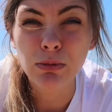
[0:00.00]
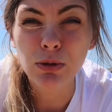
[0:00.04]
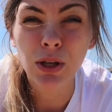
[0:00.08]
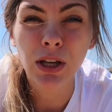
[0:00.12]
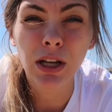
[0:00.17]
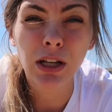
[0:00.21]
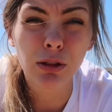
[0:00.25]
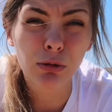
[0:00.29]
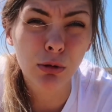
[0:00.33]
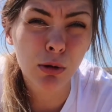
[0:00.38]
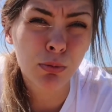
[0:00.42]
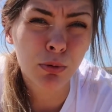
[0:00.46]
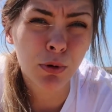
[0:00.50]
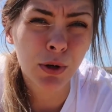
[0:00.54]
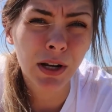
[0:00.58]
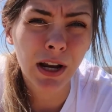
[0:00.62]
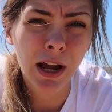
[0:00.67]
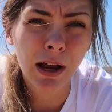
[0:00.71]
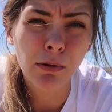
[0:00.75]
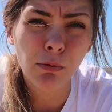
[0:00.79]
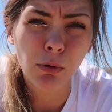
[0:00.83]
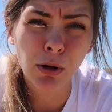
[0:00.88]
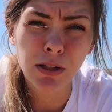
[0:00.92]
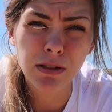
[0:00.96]
So like a
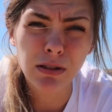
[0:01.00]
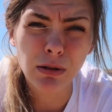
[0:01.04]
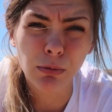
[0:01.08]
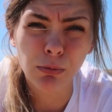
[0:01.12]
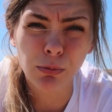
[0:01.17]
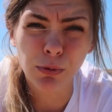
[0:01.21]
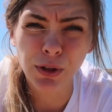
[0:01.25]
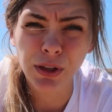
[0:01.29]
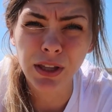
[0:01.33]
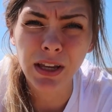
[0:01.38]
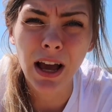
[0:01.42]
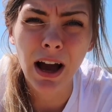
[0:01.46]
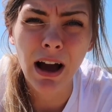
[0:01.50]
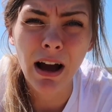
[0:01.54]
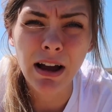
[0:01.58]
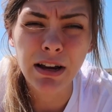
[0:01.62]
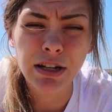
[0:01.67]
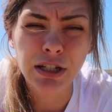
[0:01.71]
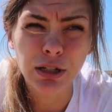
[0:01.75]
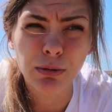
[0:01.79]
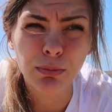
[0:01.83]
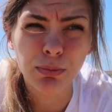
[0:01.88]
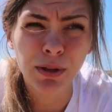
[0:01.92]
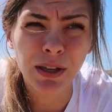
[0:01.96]
3.91 is a really high
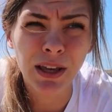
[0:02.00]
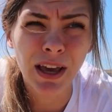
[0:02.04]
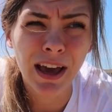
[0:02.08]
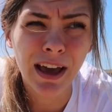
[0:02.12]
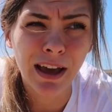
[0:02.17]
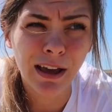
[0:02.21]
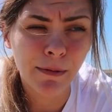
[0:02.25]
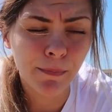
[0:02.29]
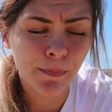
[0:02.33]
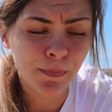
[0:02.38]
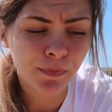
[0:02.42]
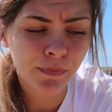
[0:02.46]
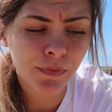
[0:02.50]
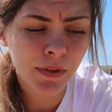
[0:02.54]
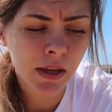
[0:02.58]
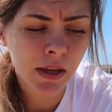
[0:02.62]
GPA.